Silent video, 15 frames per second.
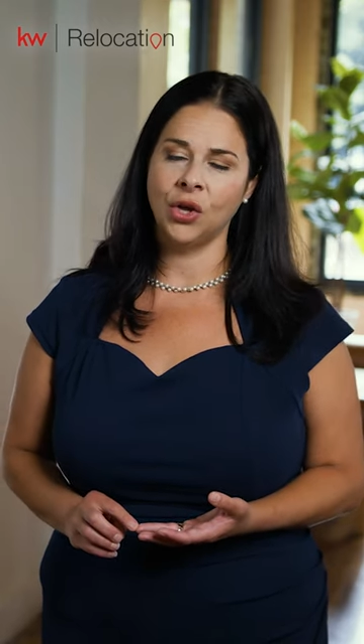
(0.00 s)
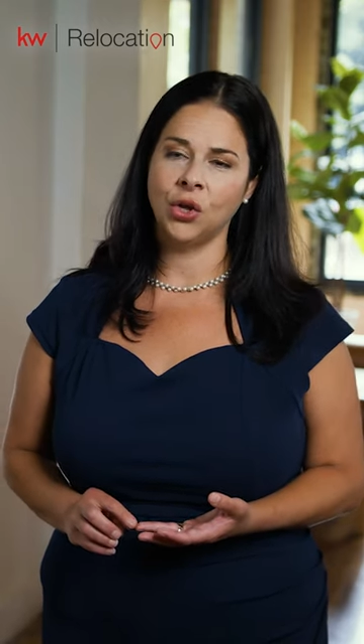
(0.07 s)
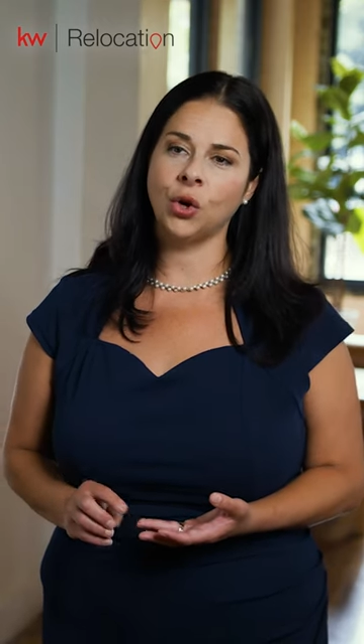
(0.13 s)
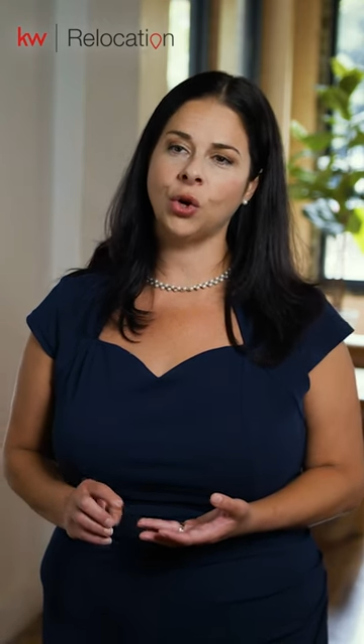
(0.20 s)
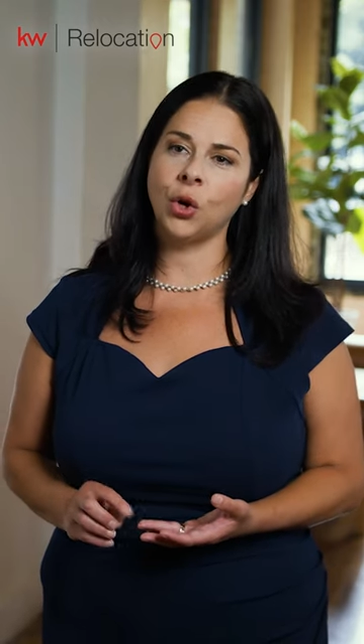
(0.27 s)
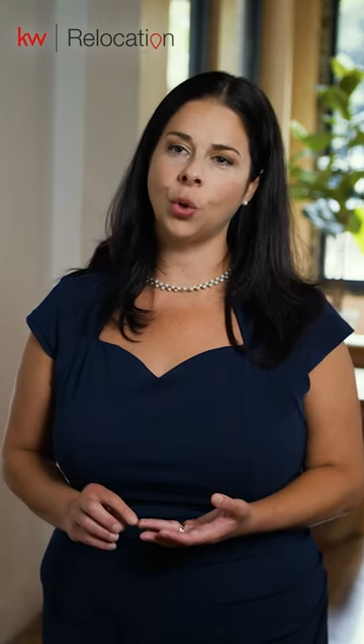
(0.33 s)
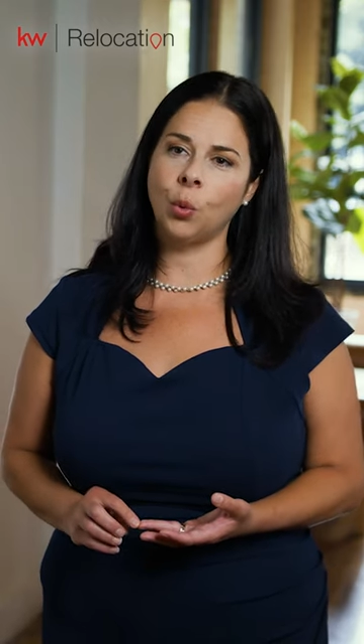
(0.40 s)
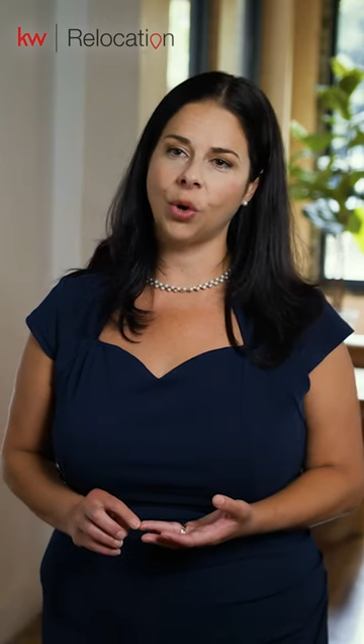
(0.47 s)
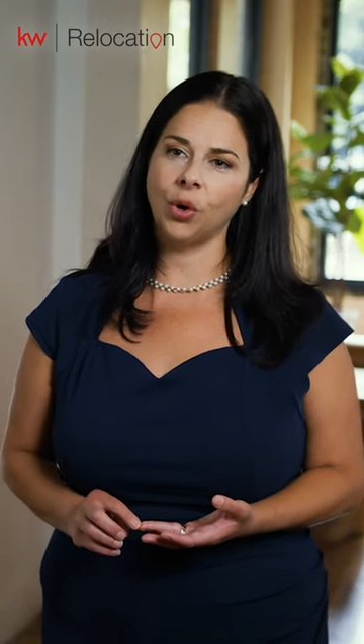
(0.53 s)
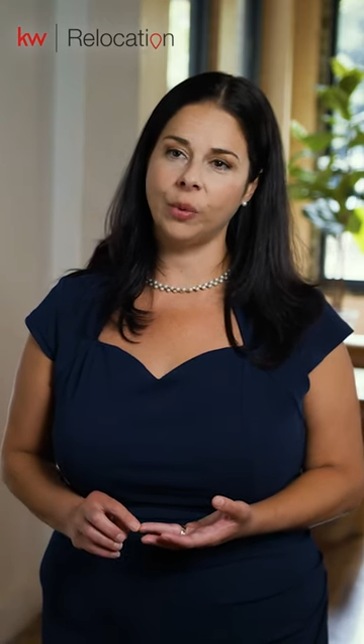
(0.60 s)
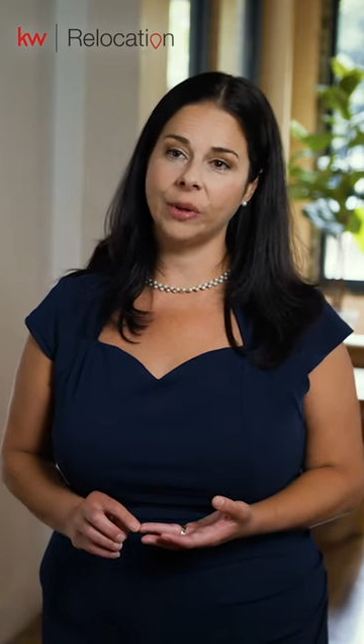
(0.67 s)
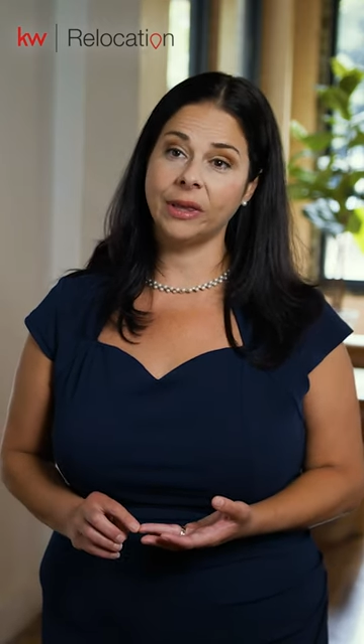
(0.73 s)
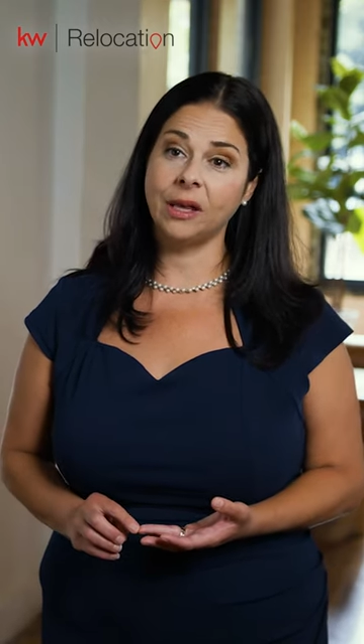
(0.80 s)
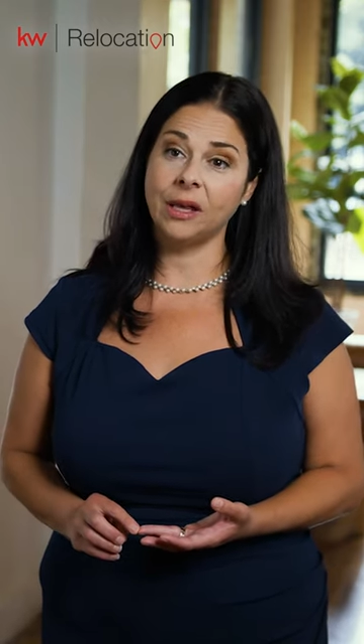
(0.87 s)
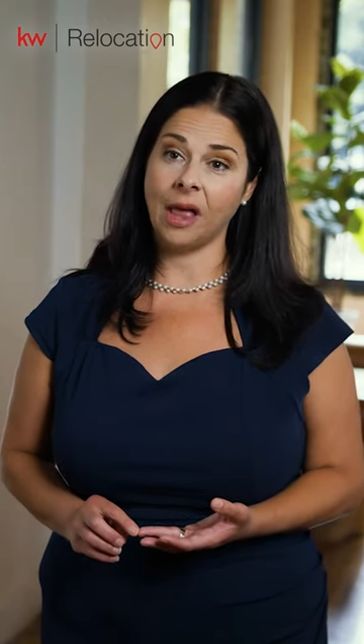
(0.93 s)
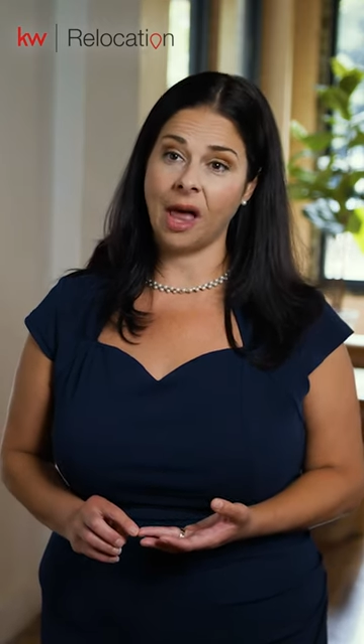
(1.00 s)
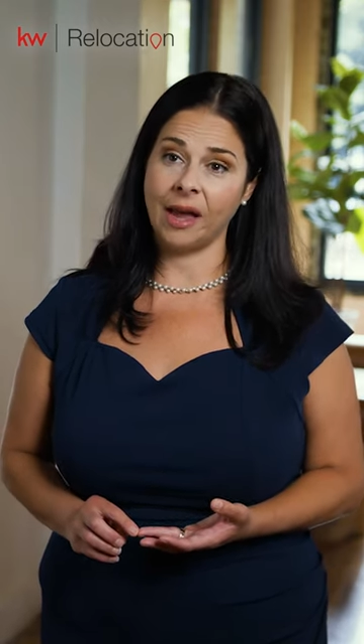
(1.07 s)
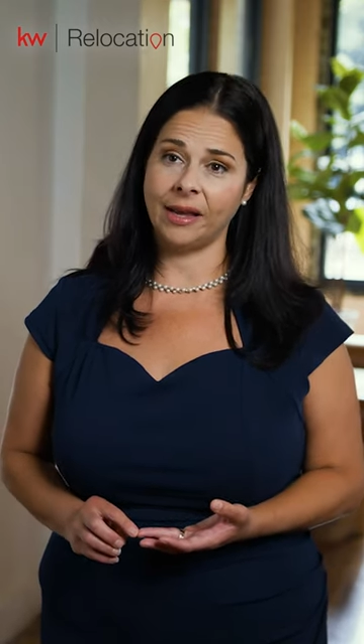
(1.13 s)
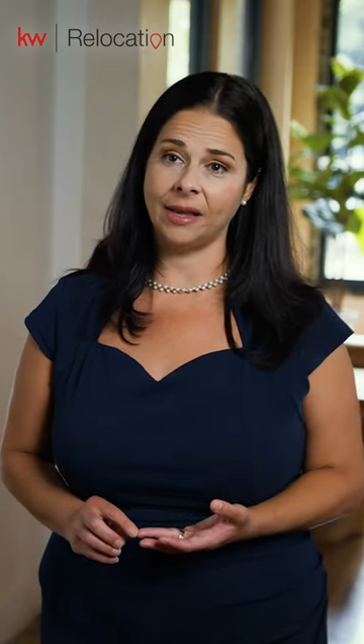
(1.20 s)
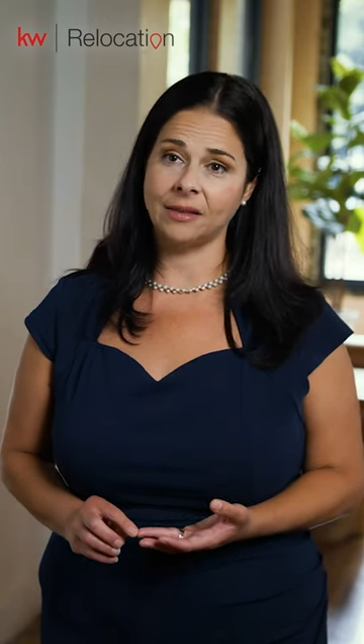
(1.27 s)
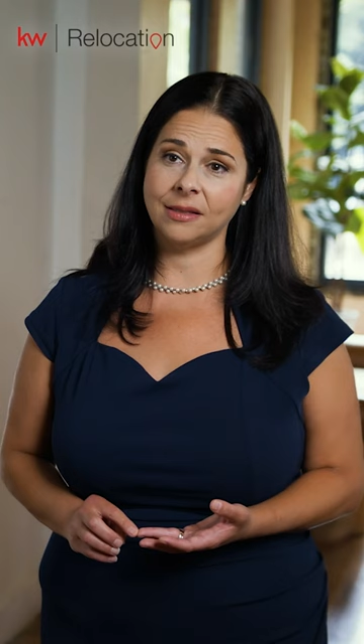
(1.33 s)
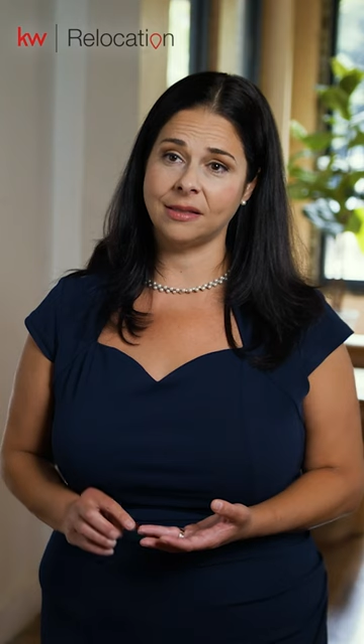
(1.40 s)
you're gonna work with
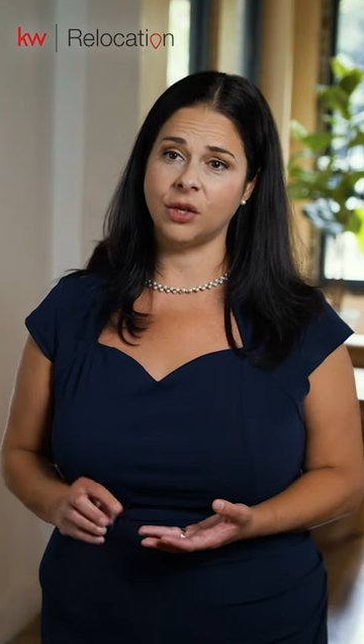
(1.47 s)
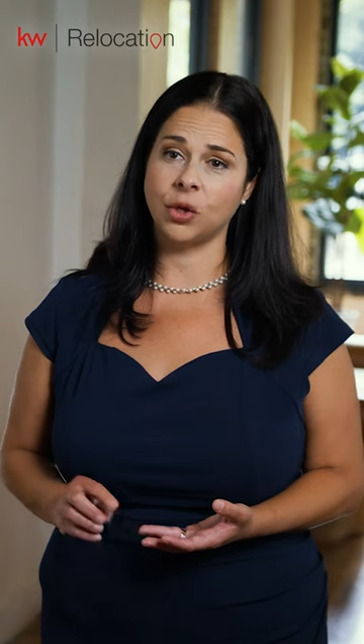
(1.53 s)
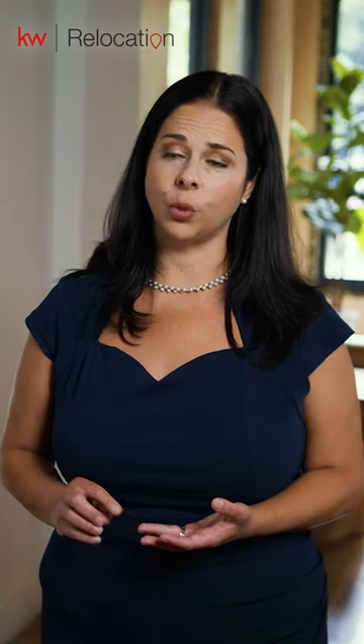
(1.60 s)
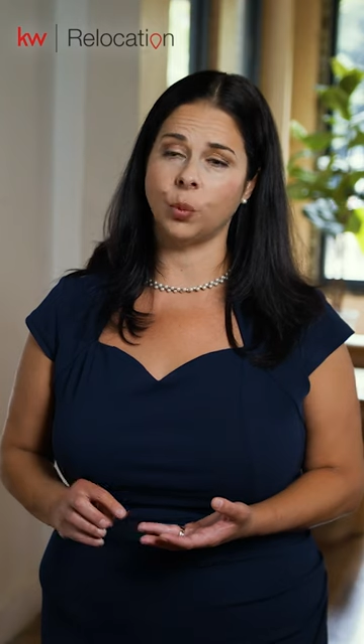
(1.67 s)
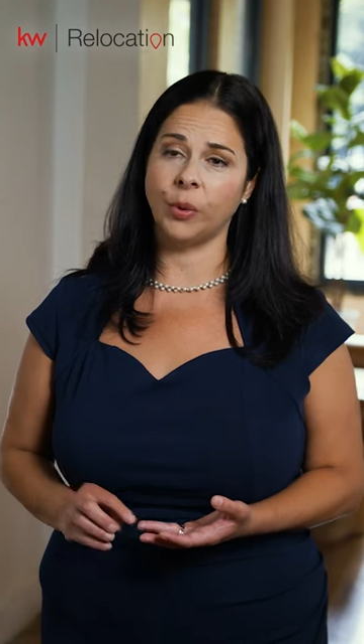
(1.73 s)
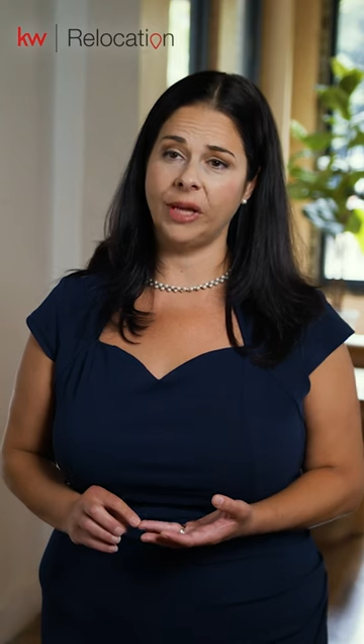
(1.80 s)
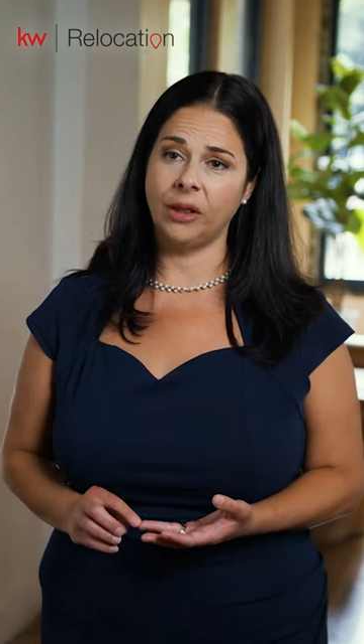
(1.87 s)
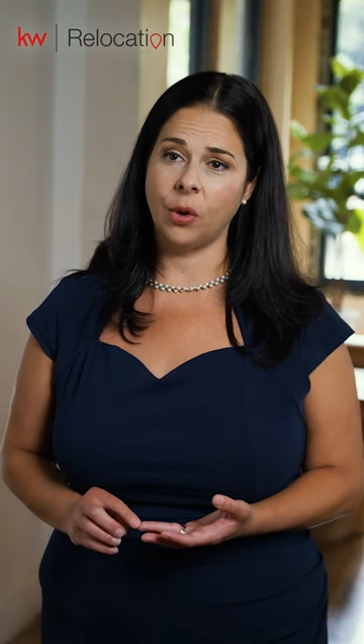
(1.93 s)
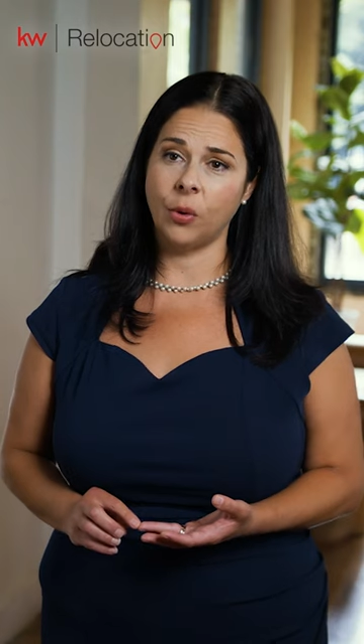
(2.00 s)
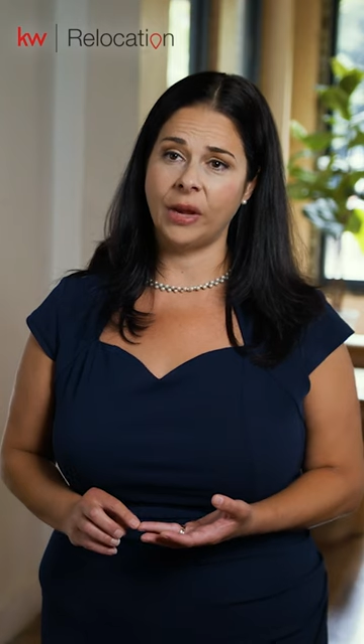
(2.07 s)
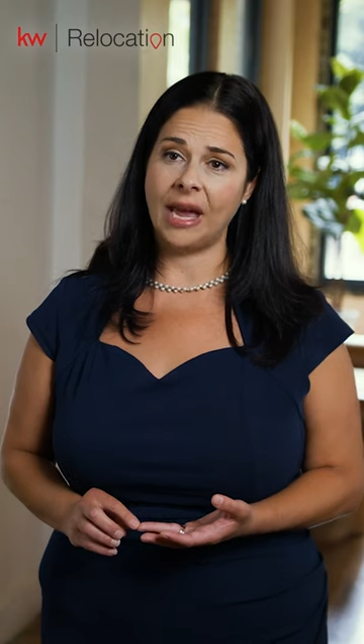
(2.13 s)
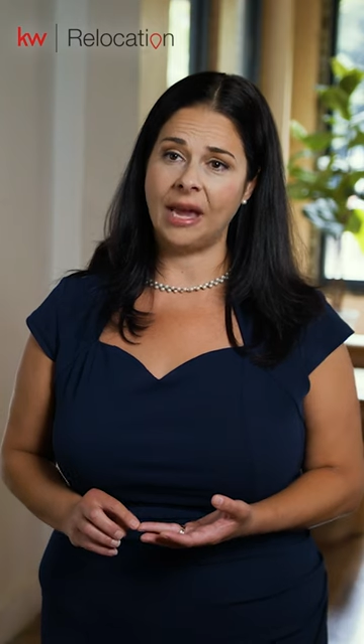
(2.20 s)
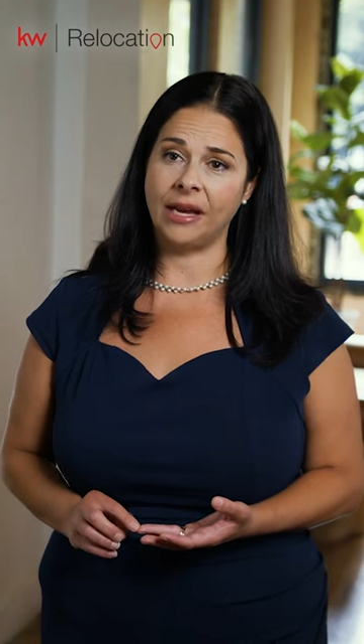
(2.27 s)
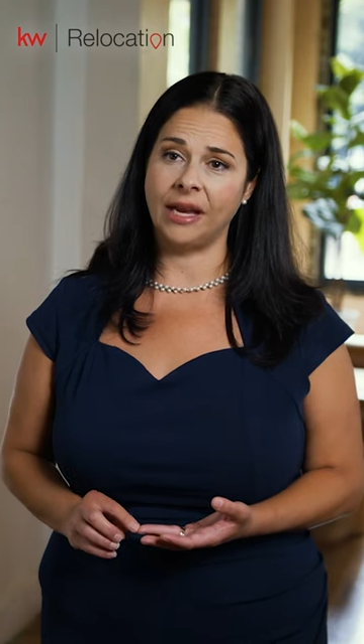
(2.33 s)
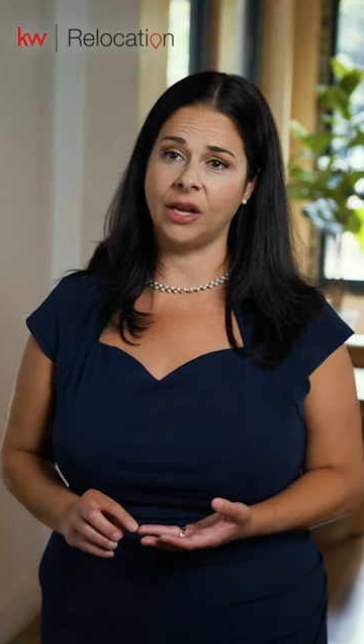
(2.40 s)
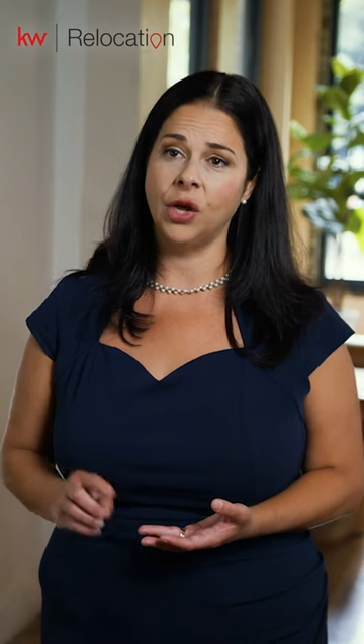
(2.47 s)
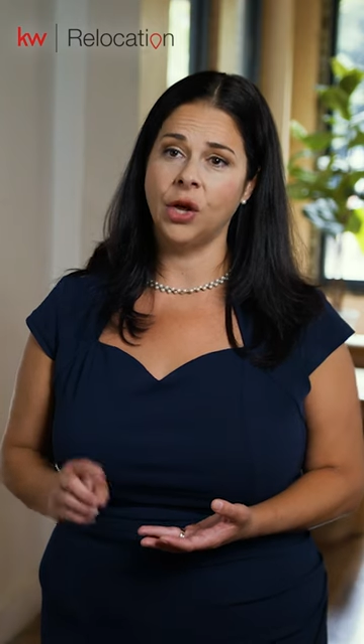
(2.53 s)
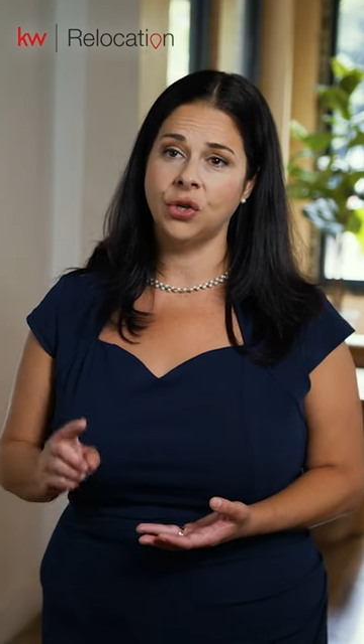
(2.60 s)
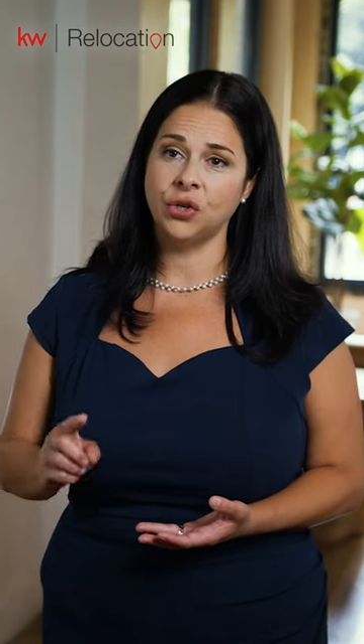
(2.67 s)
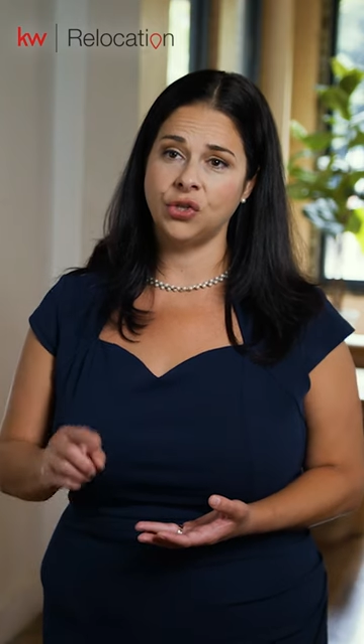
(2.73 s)
clients that are relocating